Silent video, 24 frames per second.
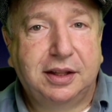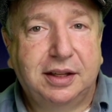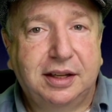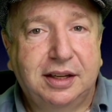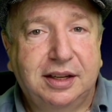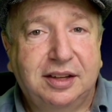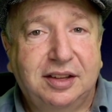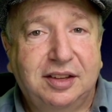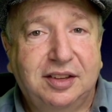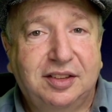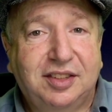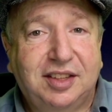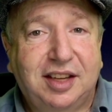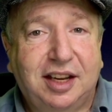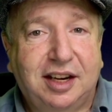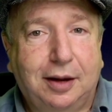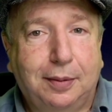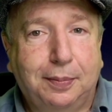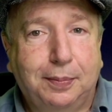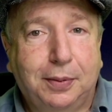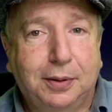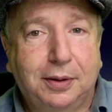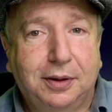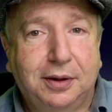the
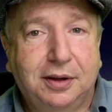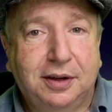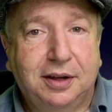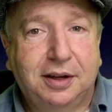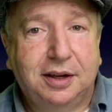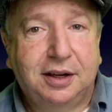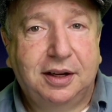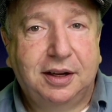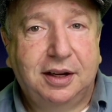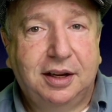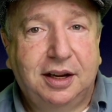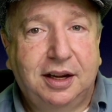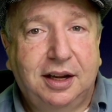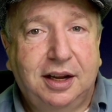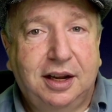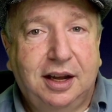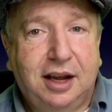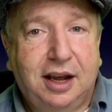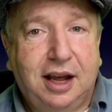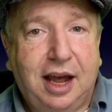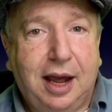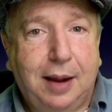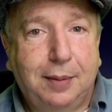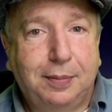setup.
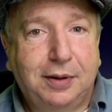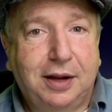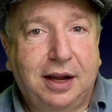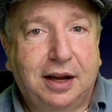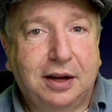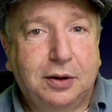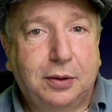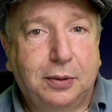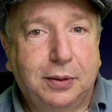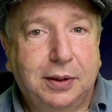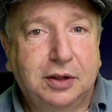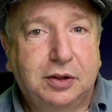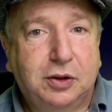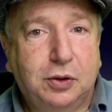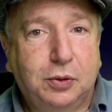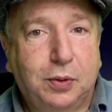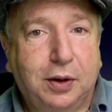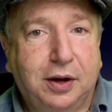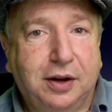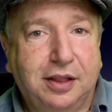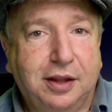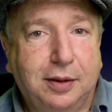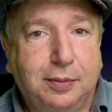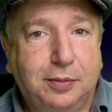I'm not going to
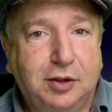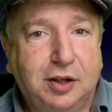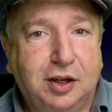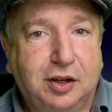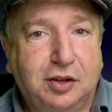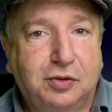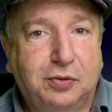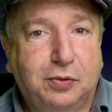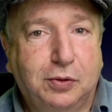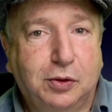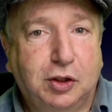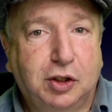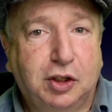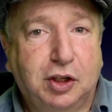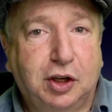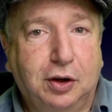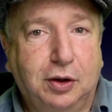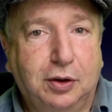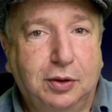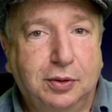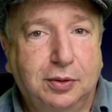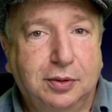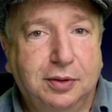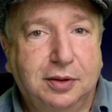wear them just for
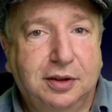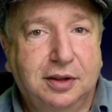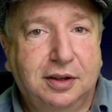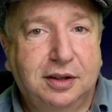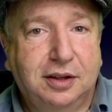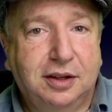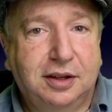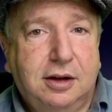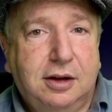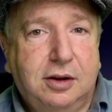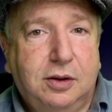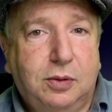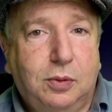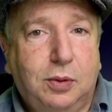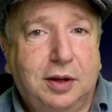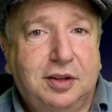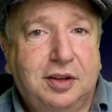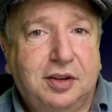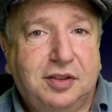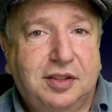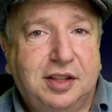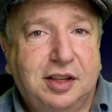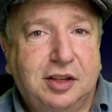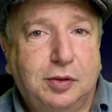show. What
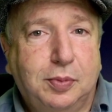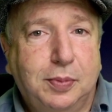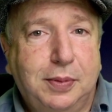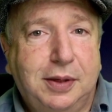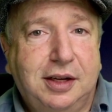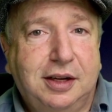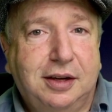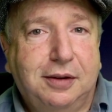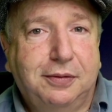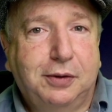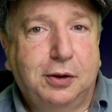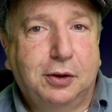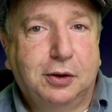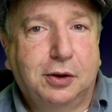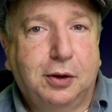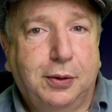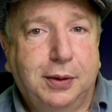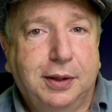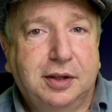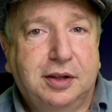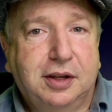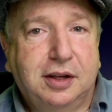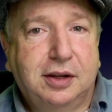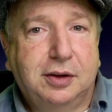does this mean if you're
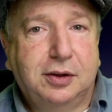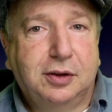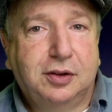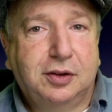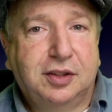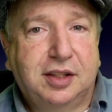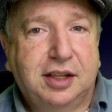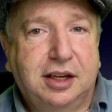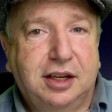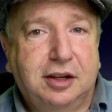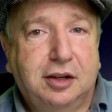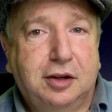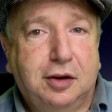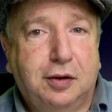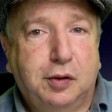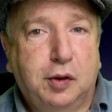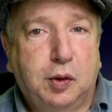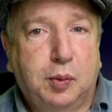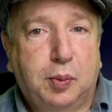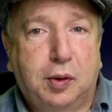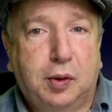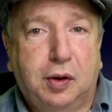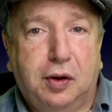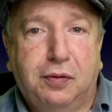going to use the Interview
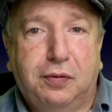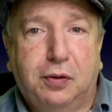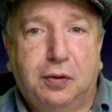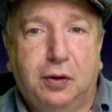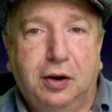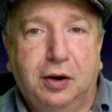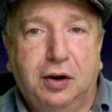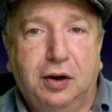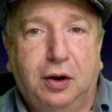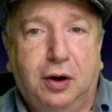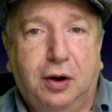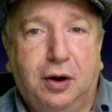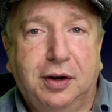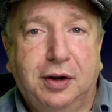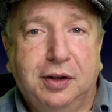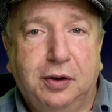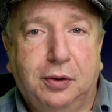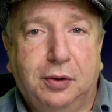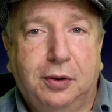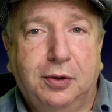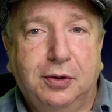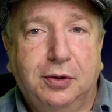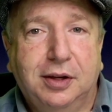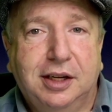Pro for an
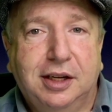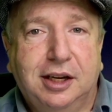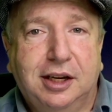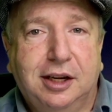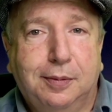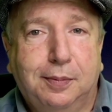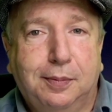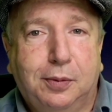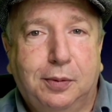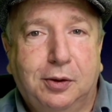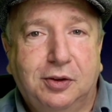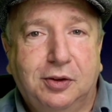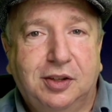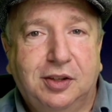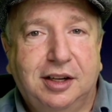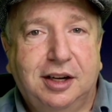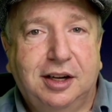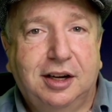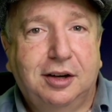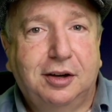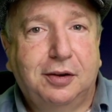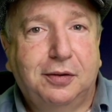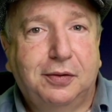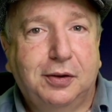audio-only in-person
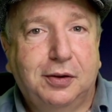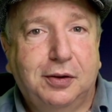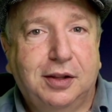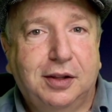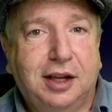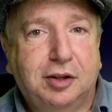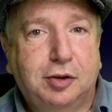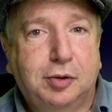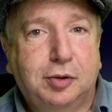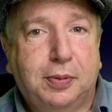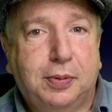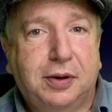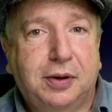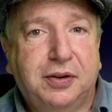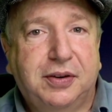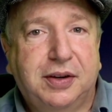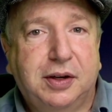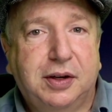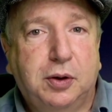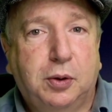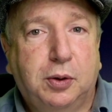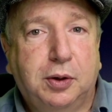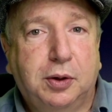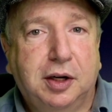interview that's
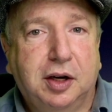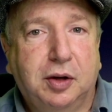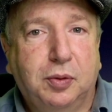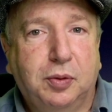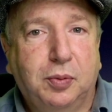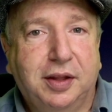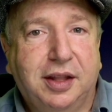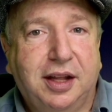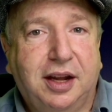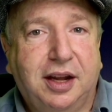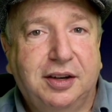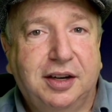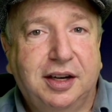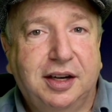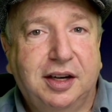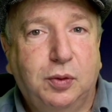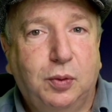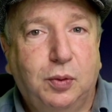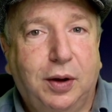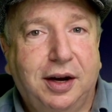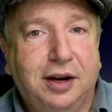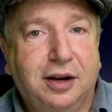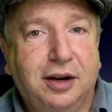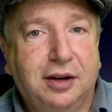pre-recorded without any
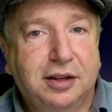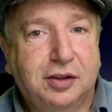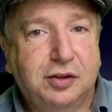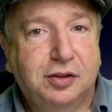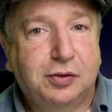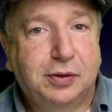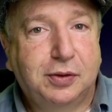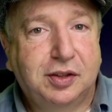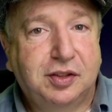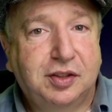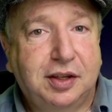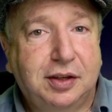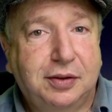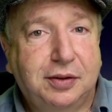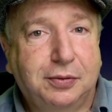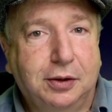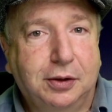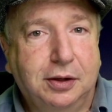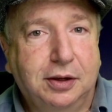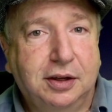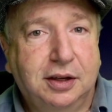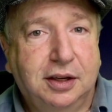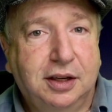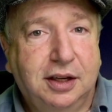wireless
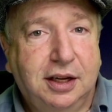receiver?